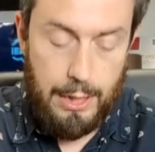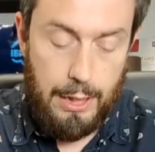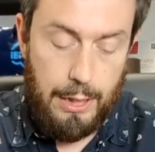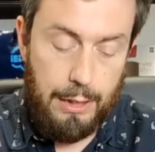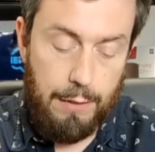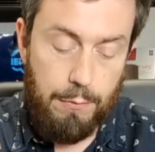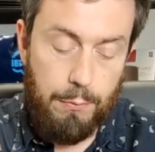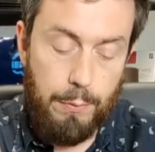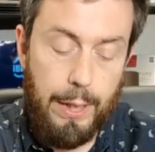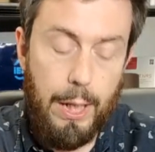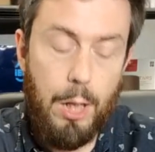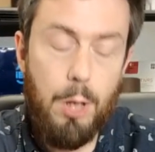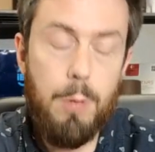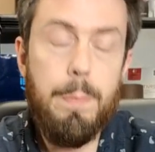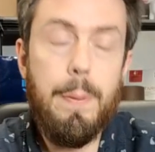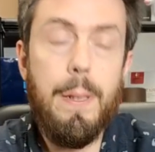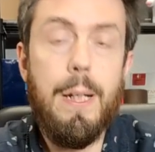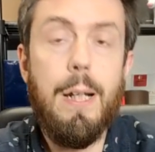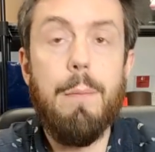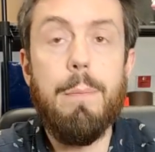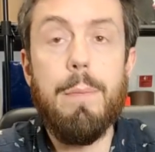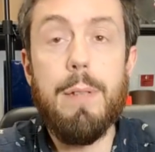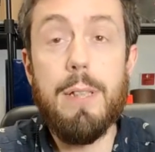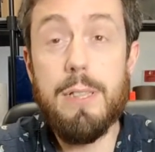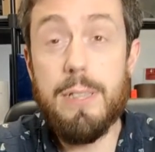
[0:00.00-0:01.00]
And if we open
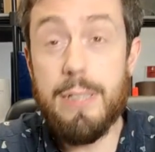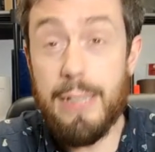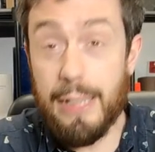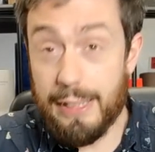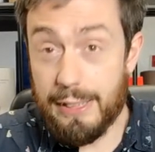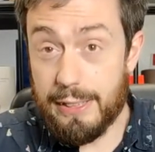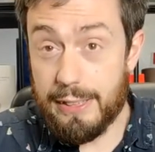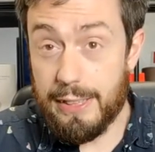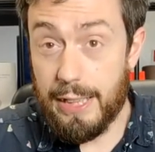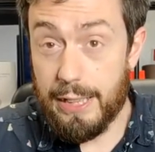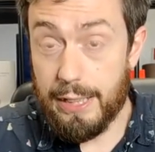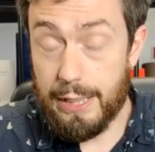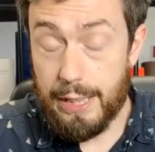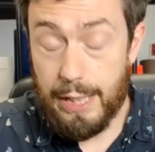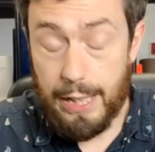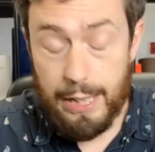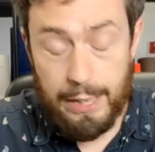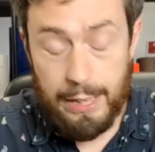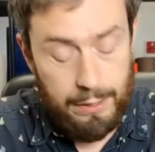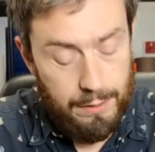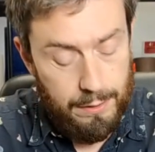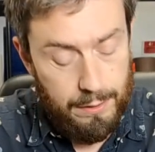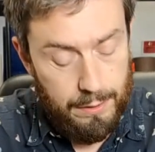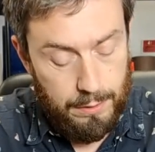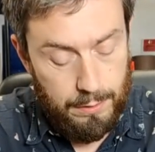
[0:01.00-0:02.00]
up the 16
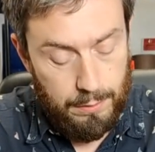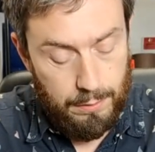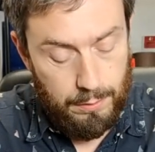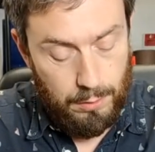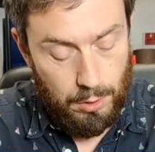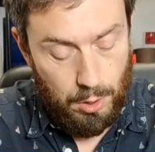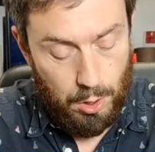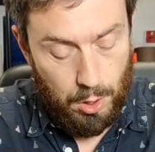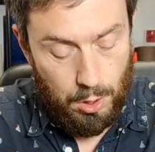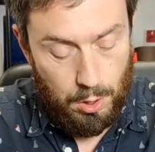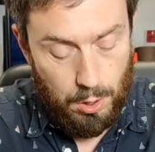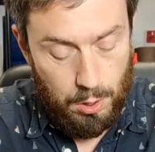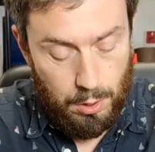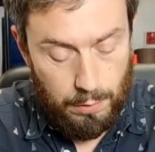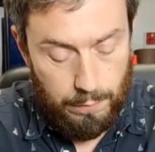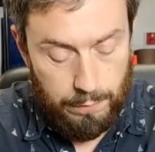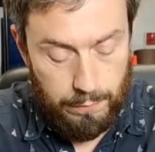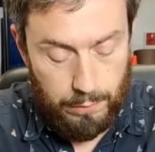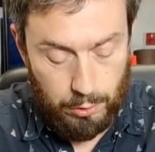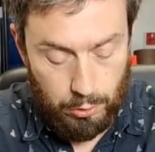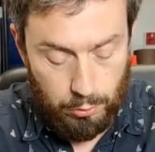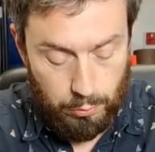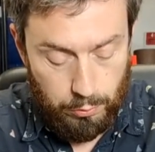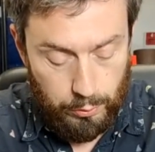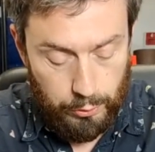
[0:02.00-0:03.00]
gig
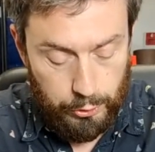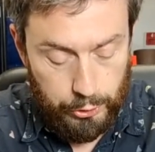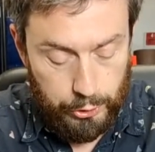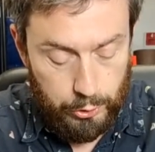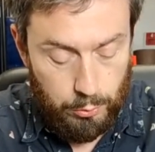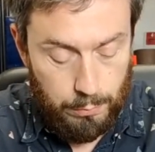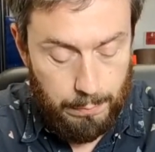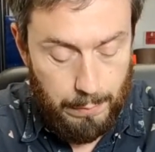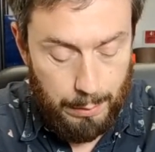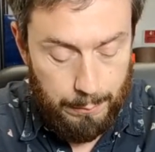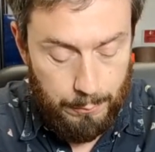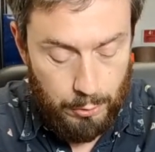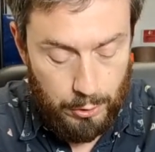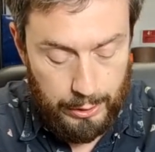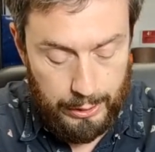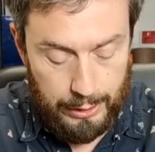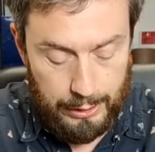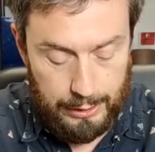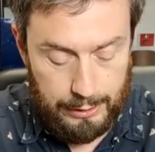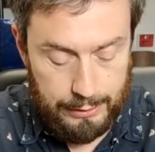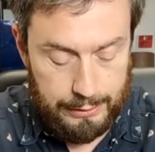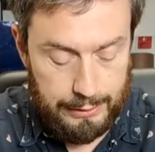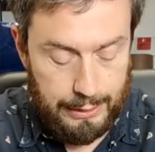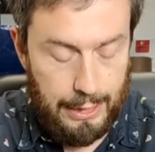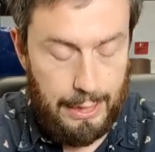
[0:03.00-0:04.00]
of crucial
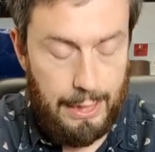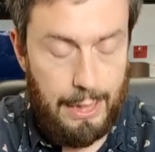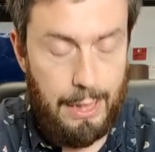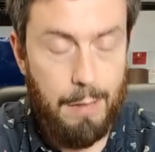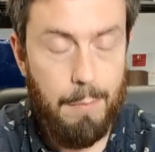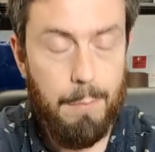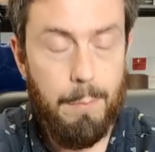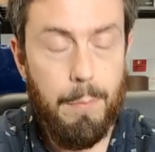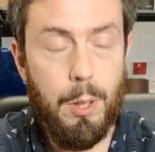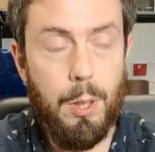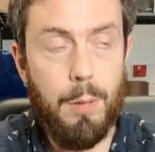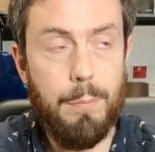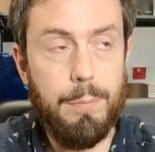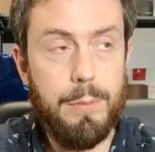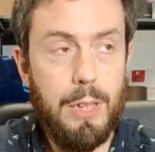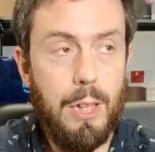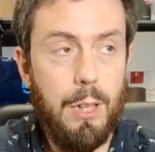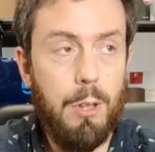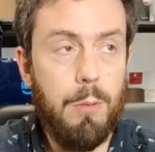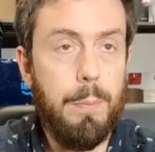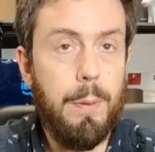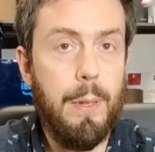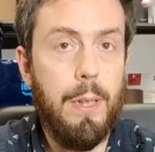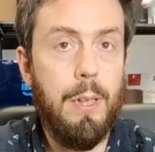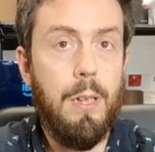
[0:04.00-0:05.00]
memory, let's get that pop
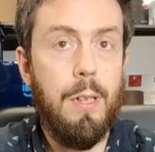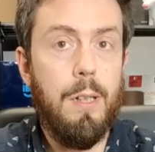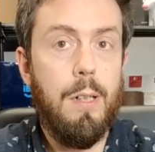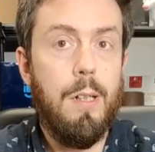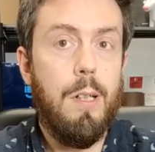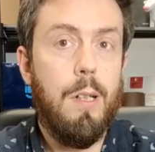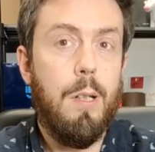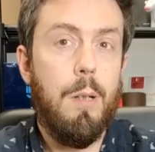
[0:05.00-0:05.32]
open.